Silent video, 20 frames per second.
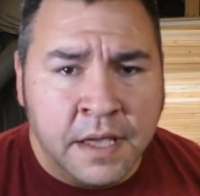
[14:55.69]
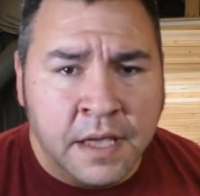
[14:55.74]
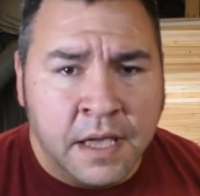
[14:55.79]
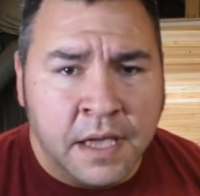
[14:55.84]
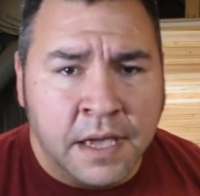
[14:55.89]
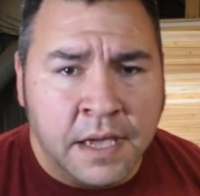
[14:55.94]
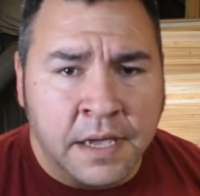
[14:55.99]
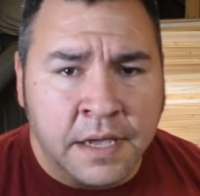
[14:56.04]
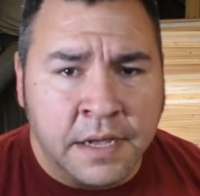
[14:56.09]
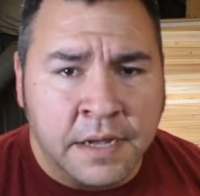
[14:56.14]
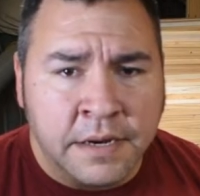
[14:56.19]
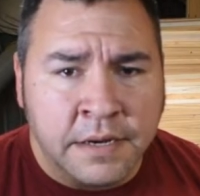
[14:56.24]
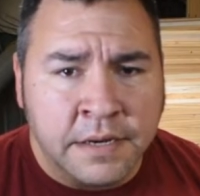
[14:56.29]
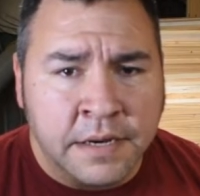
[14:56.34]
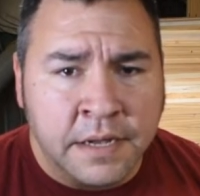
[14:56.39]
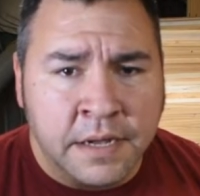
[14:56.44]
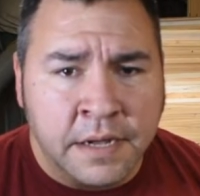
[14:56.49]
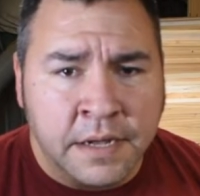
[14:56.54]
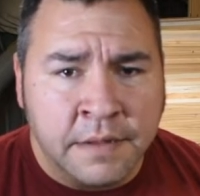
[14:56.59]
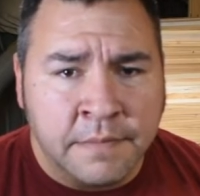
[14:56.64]
and
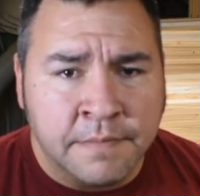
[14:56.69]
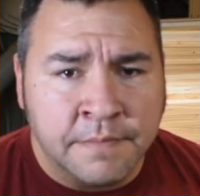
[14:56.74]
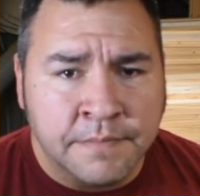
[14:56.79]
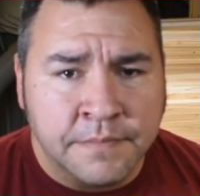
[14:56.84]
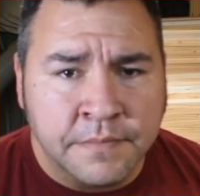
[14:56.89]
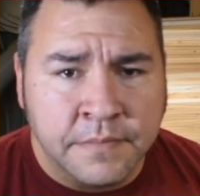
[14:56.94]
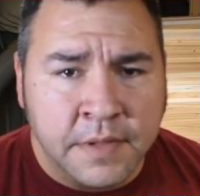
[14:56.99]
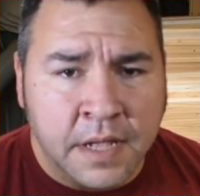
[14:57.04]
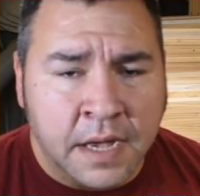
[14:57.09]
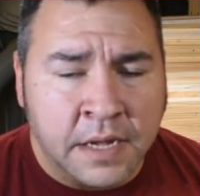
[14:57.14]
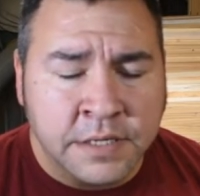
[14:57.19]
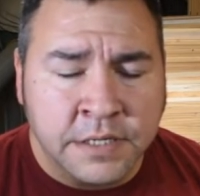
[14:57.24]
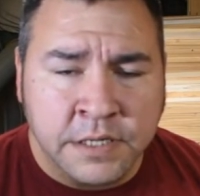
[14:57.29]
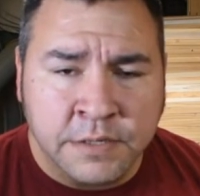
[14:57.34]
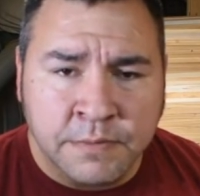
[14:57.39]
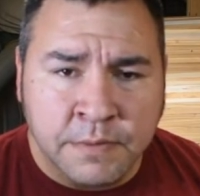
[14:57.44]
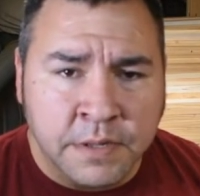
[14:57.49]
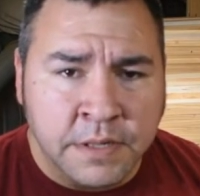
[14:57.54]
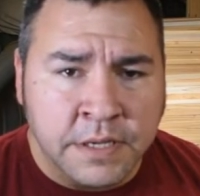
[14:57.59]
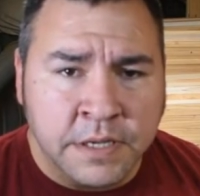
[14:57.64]
I
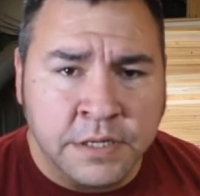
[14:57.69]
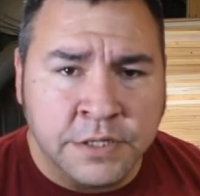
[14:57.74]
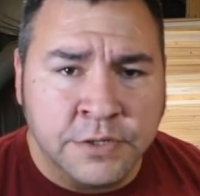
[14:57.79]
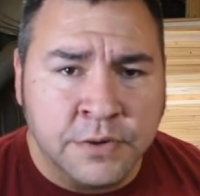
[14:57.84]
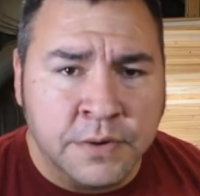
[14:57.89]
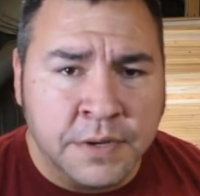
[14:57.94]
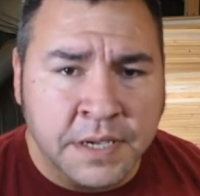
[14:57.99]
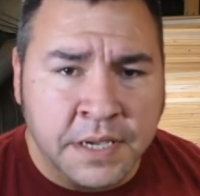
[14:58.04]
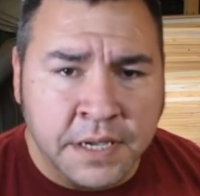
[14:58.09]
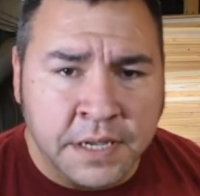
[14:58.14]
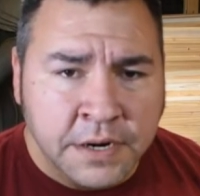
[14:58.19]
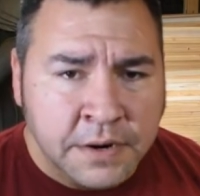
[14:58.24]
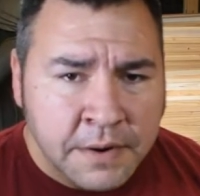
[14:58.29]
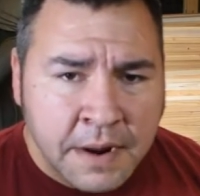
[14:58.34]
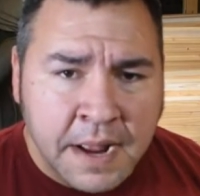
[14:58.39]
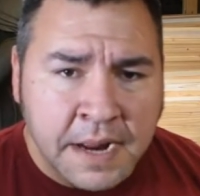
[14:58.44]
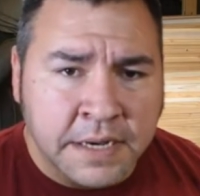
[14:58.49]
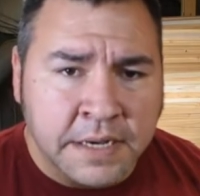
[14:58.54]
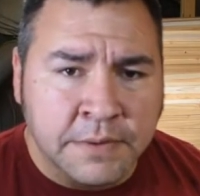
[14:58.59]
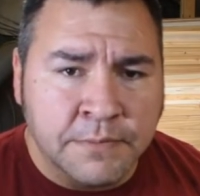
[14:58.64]
just really enjoy
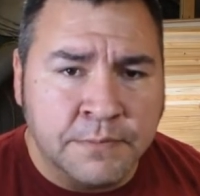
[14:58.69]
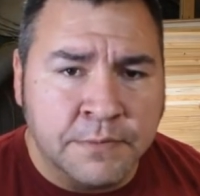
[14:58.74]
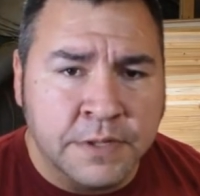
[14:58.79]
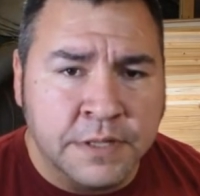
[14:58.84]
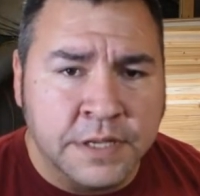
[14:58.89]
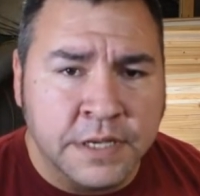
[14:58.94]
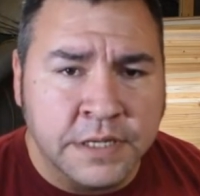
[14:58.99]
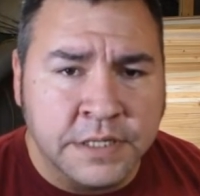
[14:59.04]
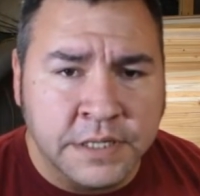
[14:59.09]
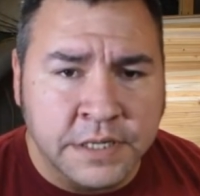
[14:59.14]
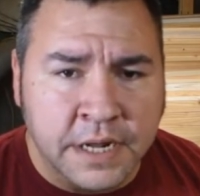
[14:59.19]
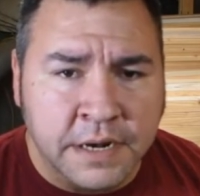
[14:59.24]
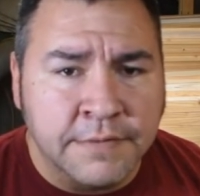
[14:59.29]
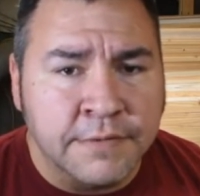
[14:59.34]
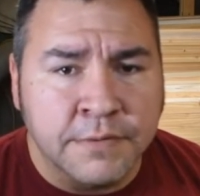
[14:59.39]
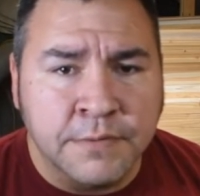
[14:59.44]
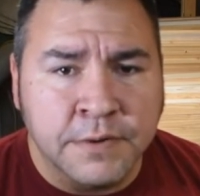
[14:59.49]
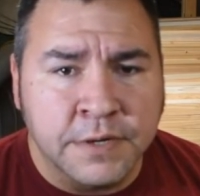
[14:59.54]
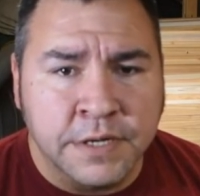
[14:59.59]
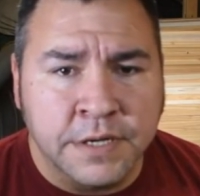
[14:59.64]
interacting with each and
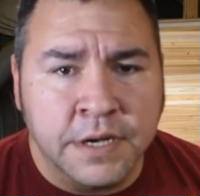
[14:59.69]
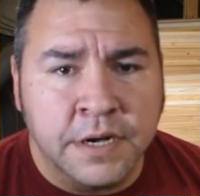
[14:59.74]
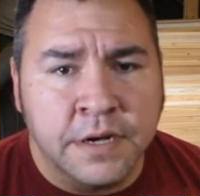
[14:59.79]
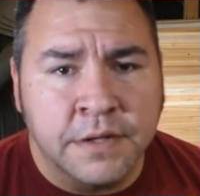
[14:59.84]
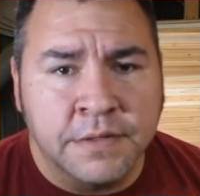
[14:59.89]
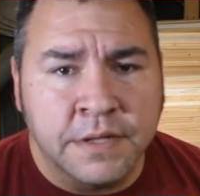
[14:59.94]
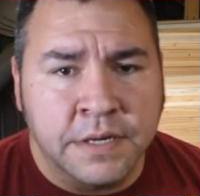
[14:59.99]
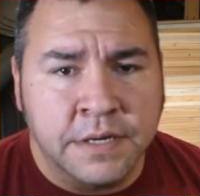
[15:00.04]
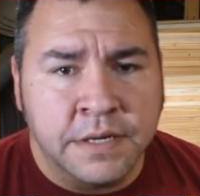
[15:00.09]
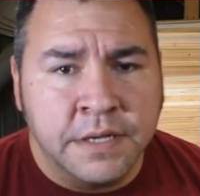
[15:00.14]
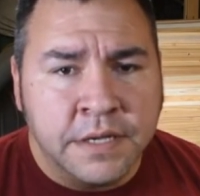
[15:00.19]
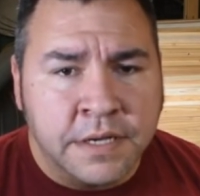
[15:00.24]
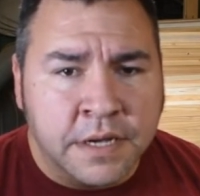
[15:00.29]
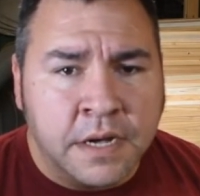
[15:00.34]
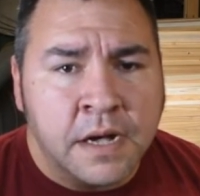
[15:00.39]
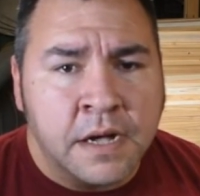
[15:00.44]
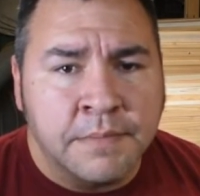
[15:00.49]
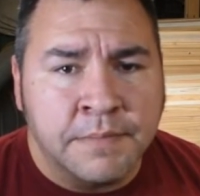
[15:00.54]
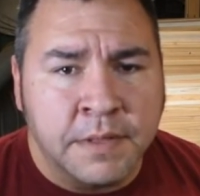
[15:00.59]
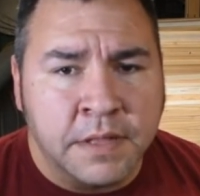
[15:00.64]
every one of y'all that
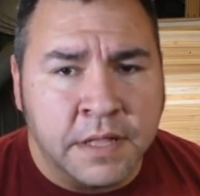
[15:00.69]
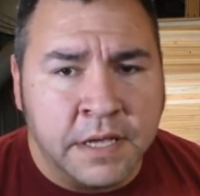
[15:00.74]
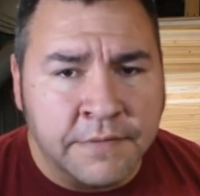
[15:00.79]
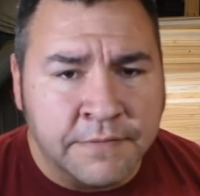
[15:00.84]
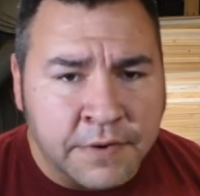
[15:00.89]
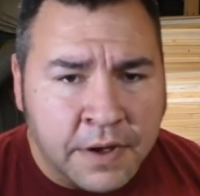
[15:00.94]
leave